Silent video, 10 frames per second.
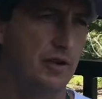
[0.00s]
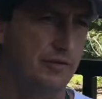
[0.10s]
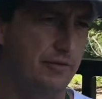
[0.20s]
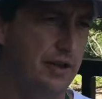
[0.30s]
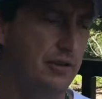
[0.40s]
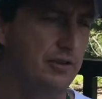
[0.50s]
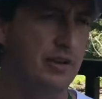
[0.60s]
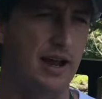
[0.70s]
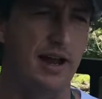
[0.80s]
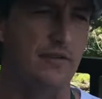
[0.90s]
fields
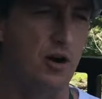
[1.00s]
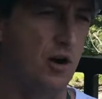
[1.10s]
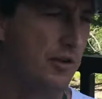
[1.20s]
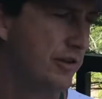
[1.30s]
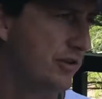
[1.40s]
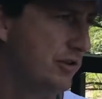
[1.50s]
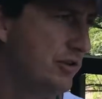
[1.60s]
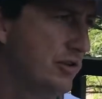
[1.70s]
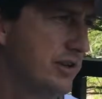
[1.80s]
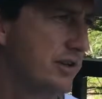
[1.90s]
that have all their
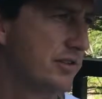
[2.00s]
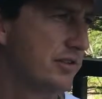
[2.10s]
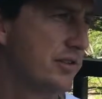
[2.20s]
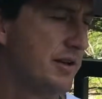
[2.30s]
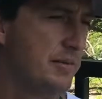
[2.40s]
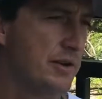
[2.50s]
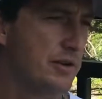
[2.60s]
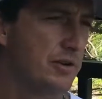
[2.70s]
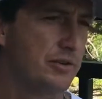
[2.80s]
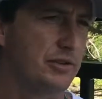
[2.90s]
nutrients and
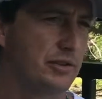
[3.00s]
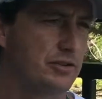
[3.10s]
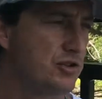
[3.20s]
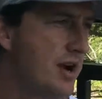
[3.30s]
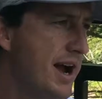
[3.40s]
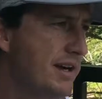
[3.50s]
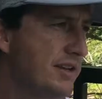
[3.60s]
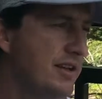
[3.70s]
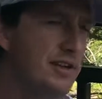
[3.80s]
minerals extracted,